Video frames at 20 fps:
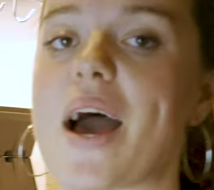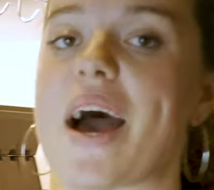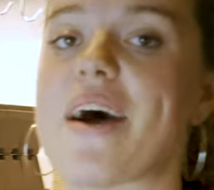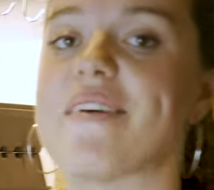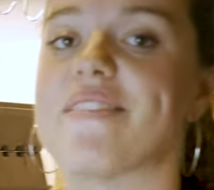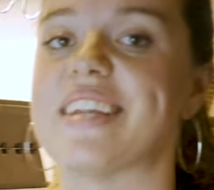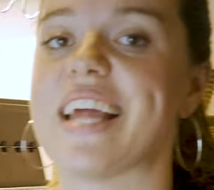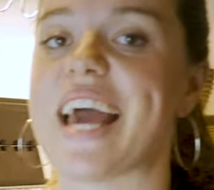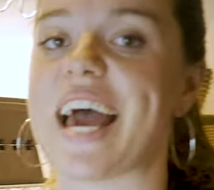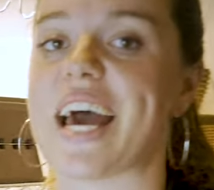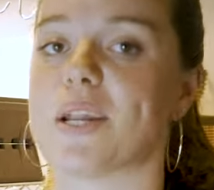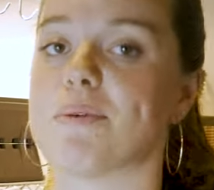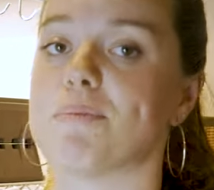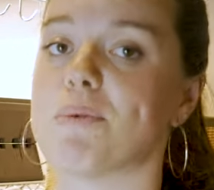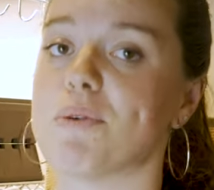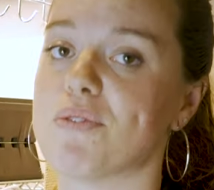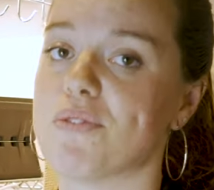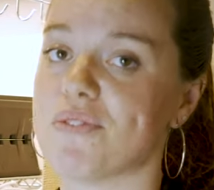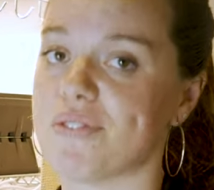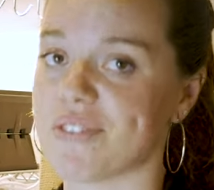have an
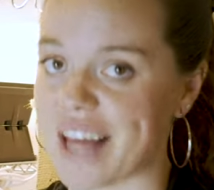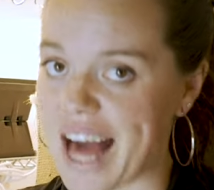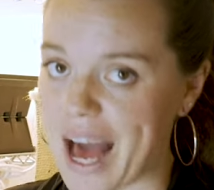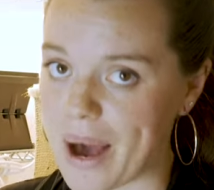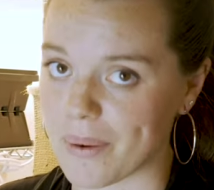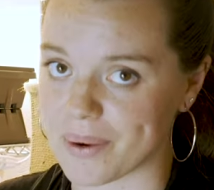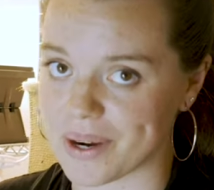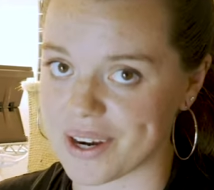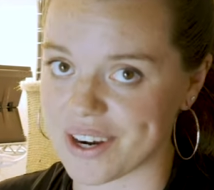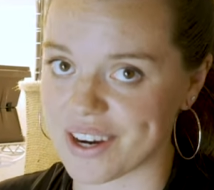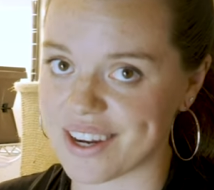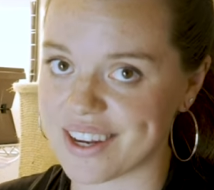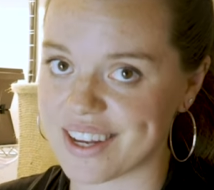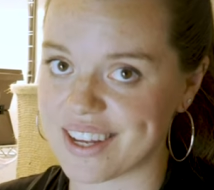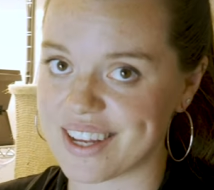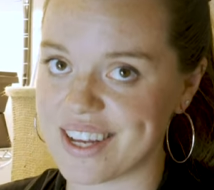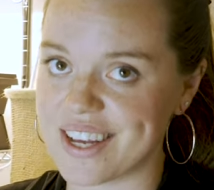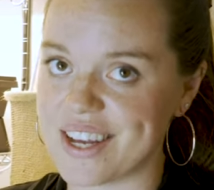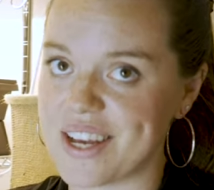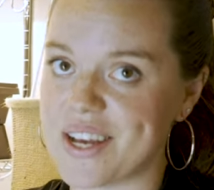edible flower.
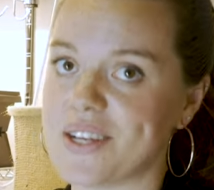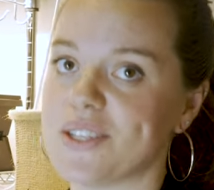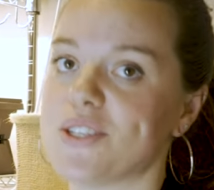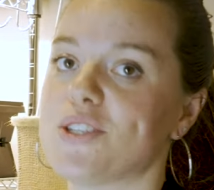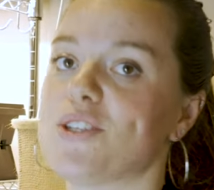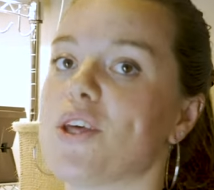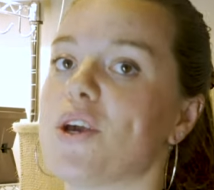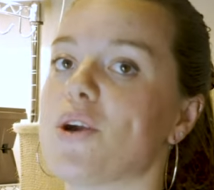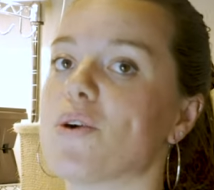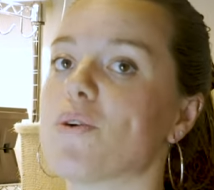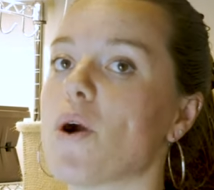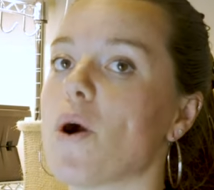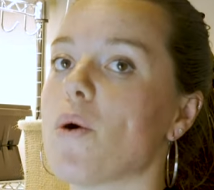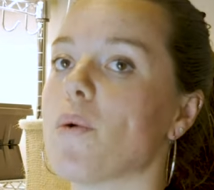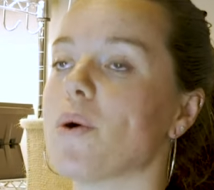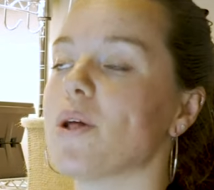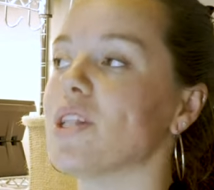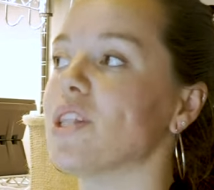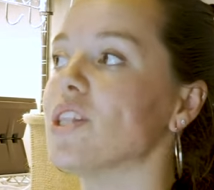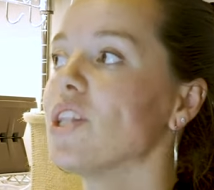So they oh.
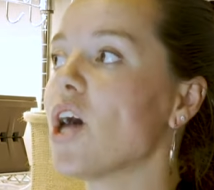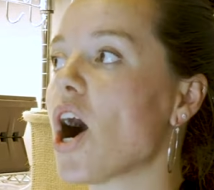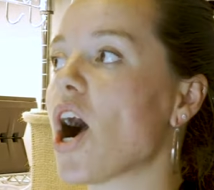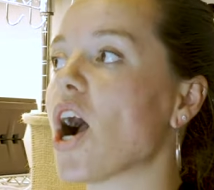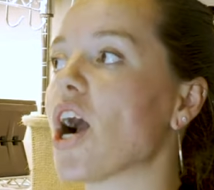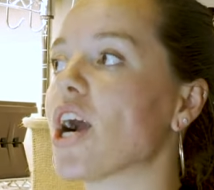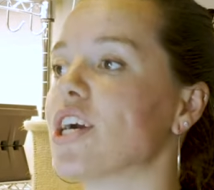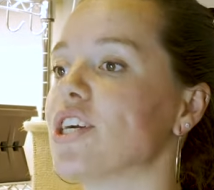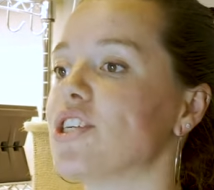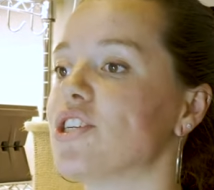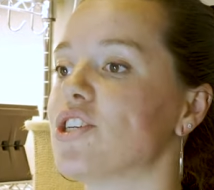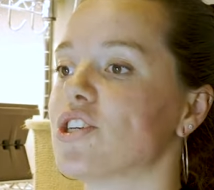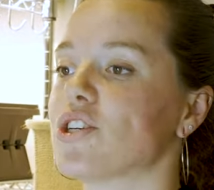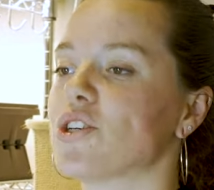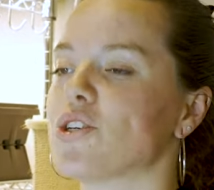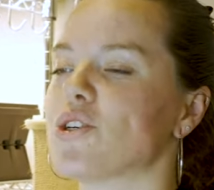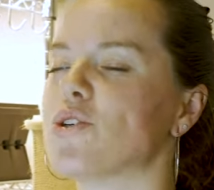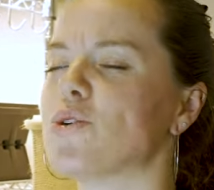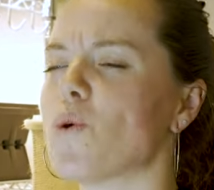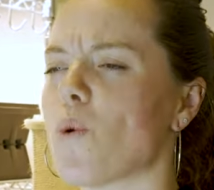grow a large,
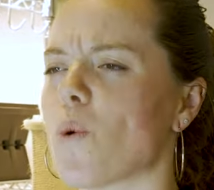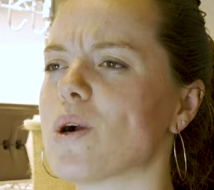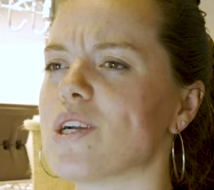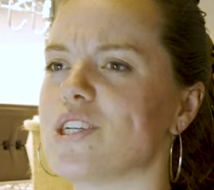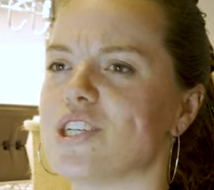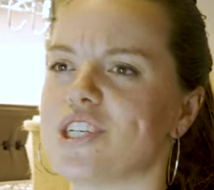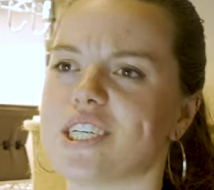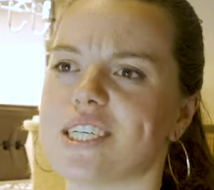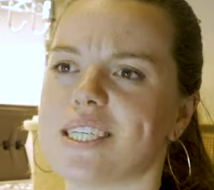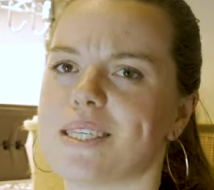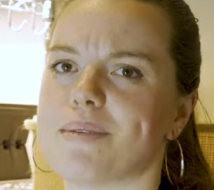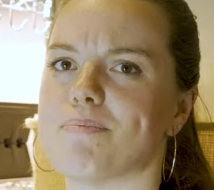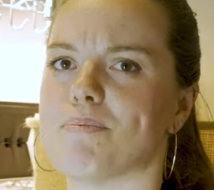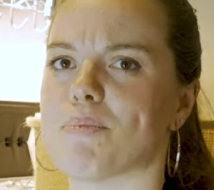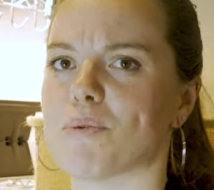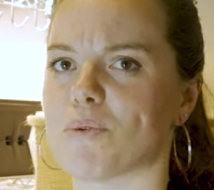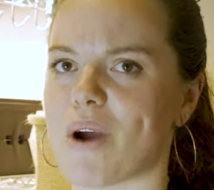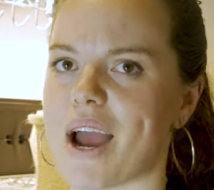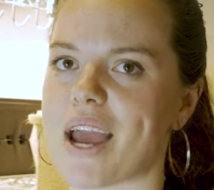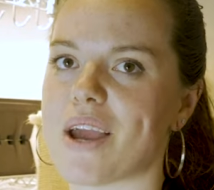gorgeous,
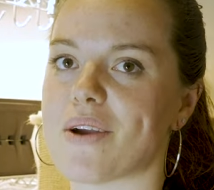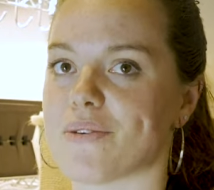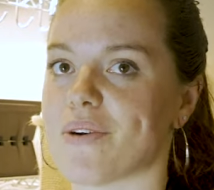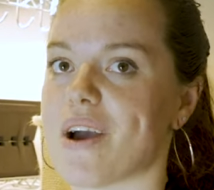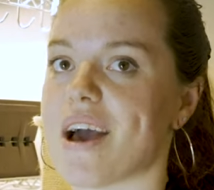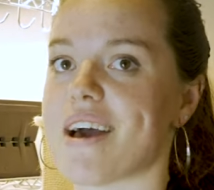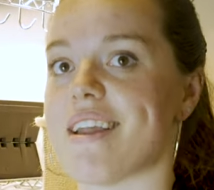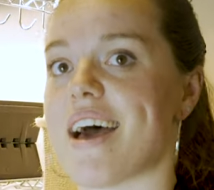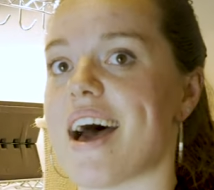bright red